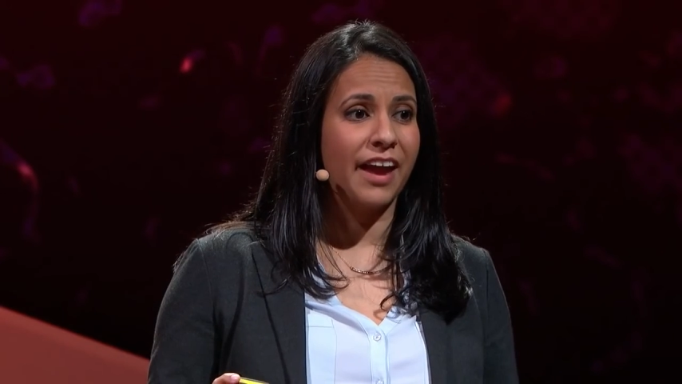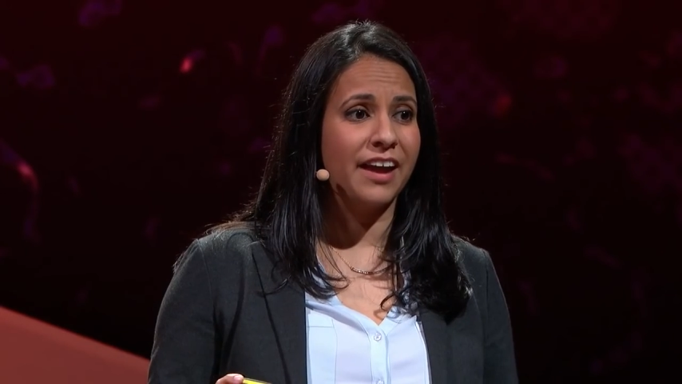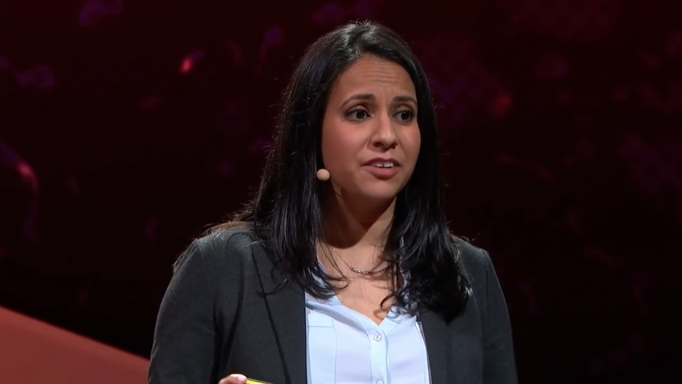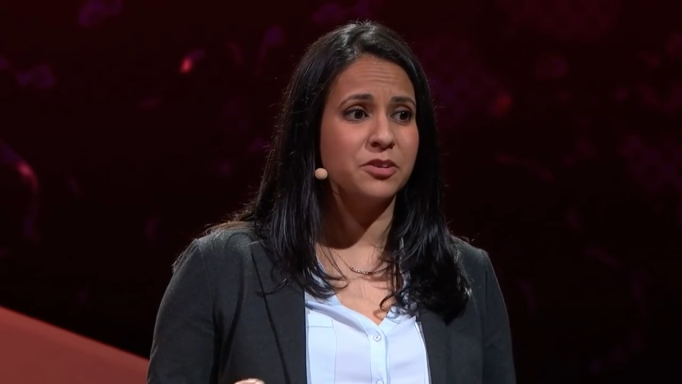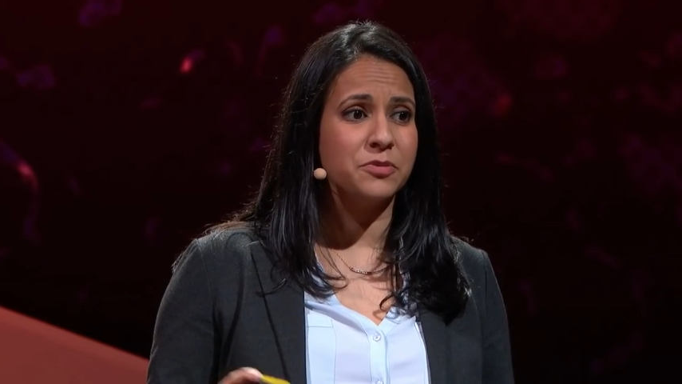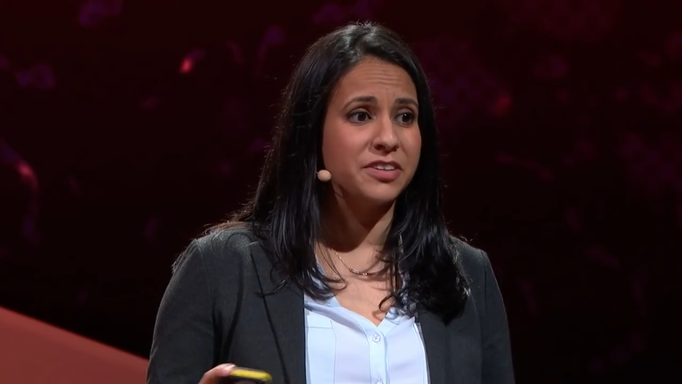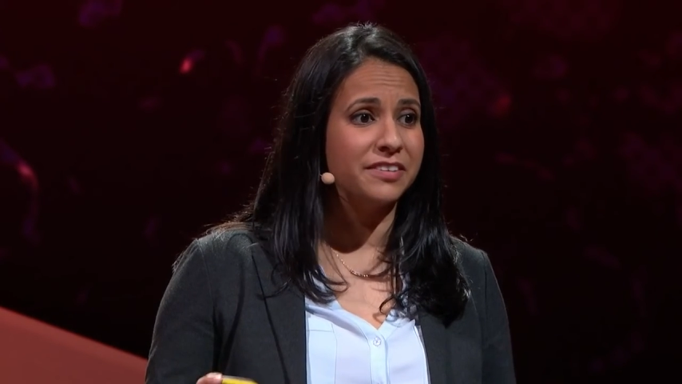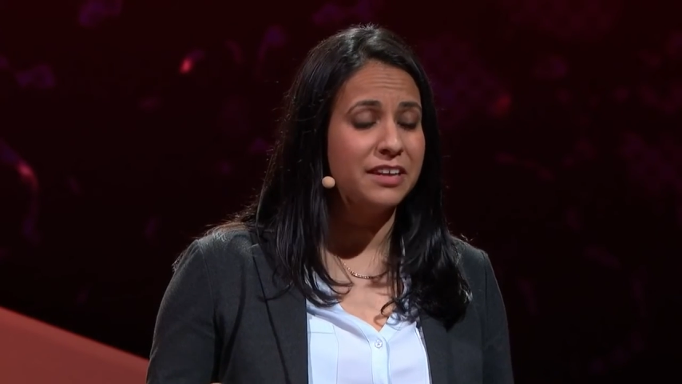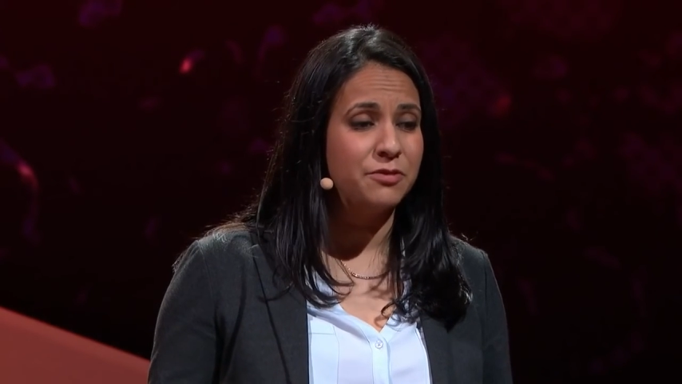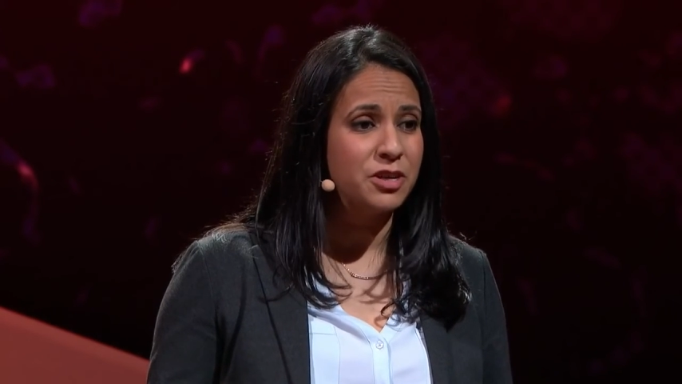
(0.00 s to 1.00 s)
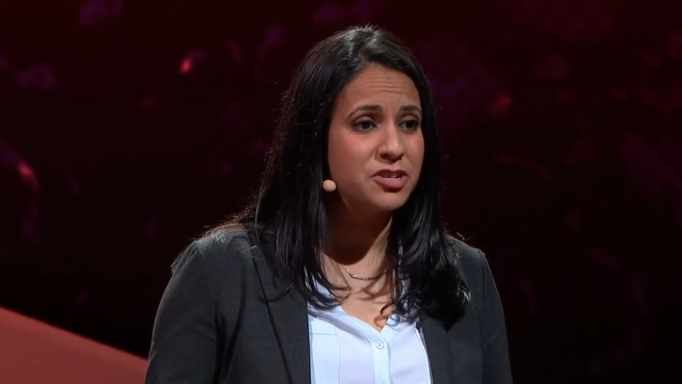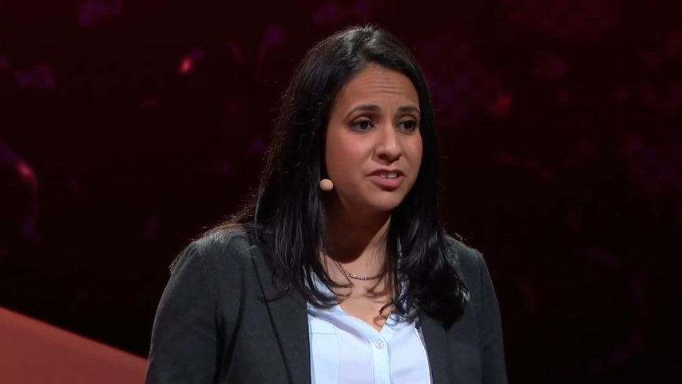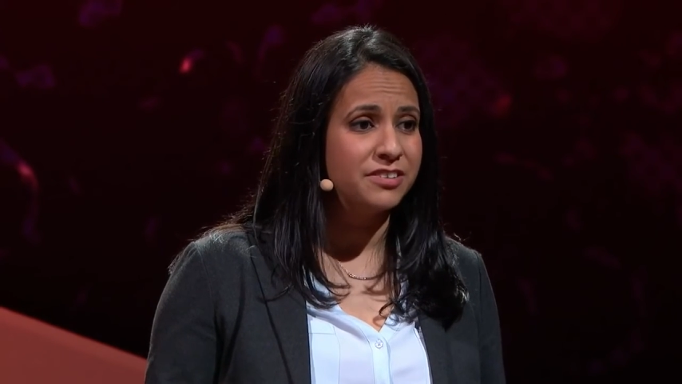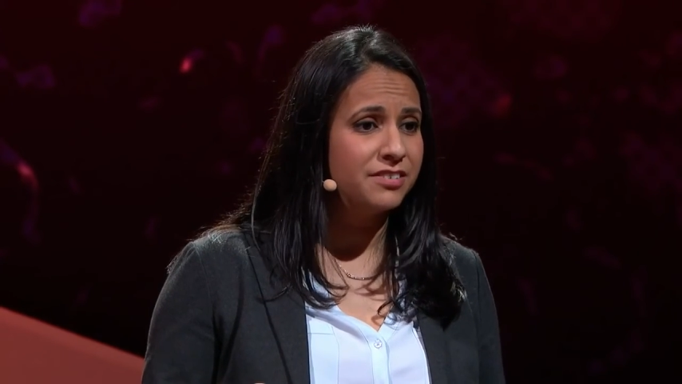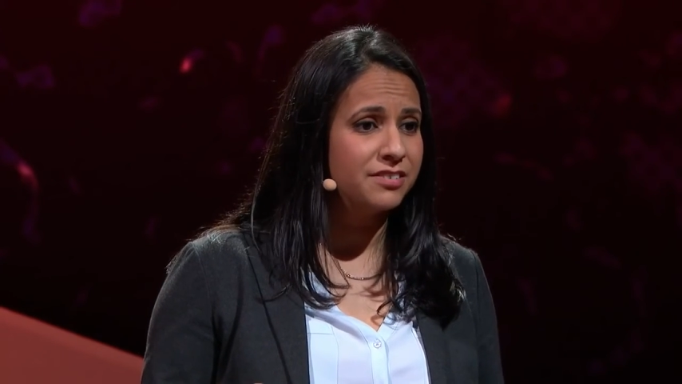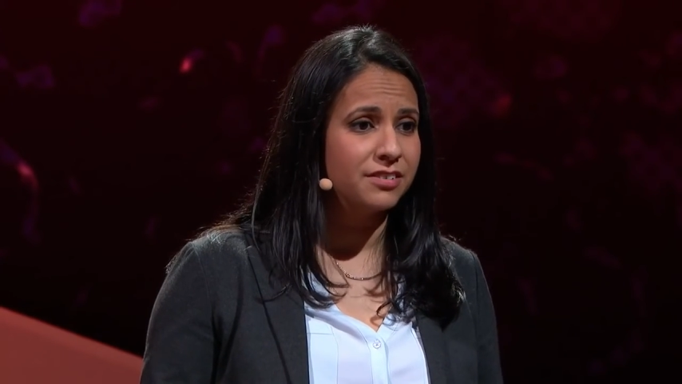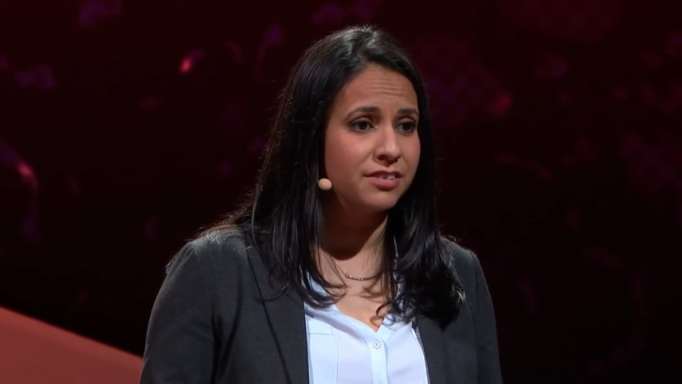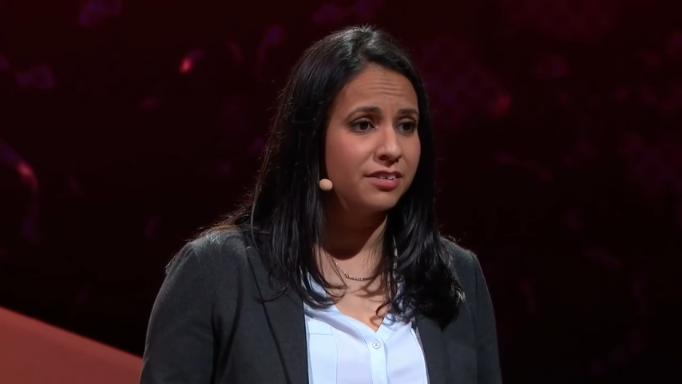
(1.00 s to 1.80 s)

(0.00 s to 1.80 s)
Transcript: and utility functions?